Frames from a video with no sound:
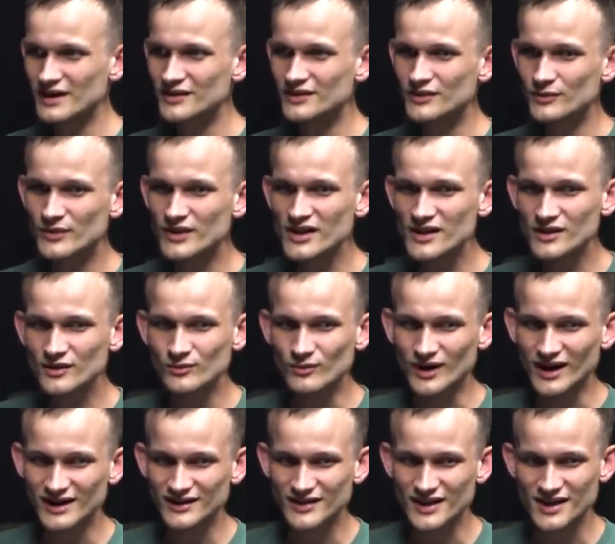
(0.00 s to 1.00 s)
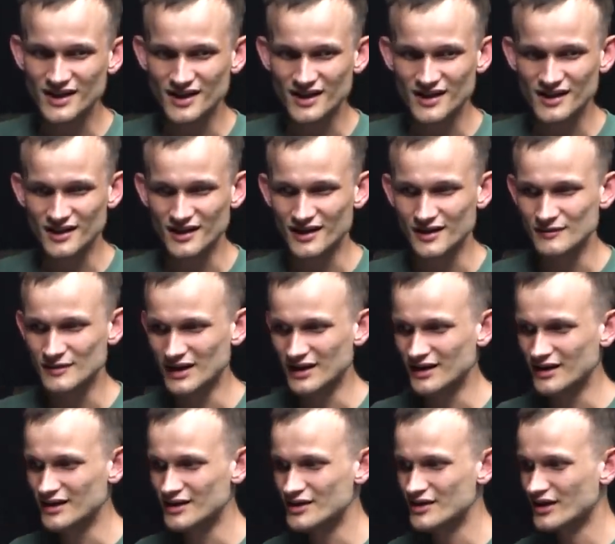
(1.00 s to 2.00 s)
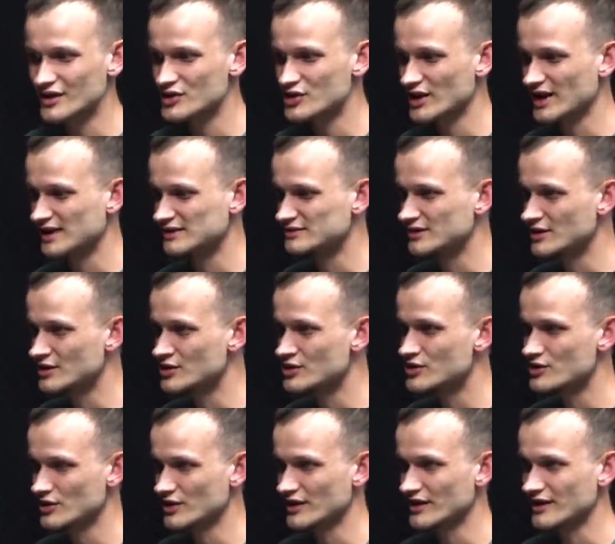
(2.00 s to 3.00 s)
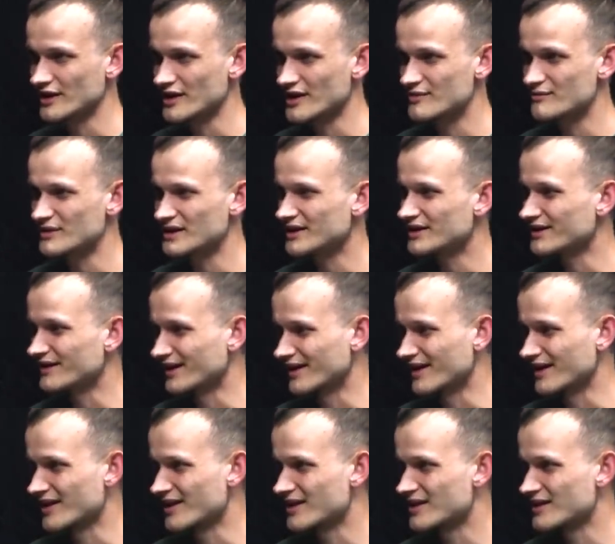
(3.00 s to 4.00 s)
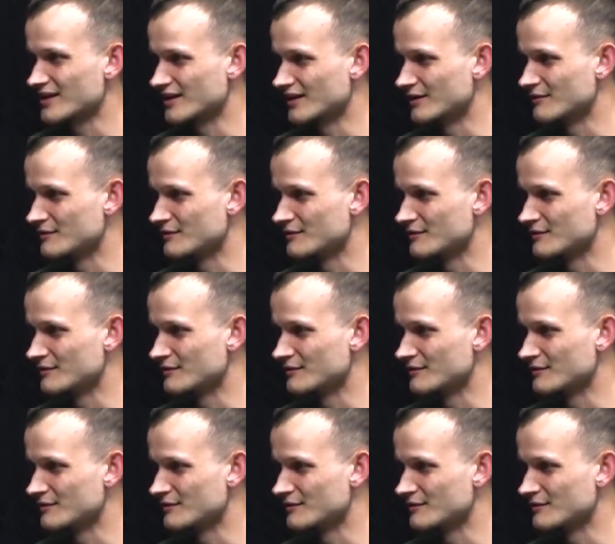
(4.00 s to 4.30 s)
and the reason why this is a challenge is because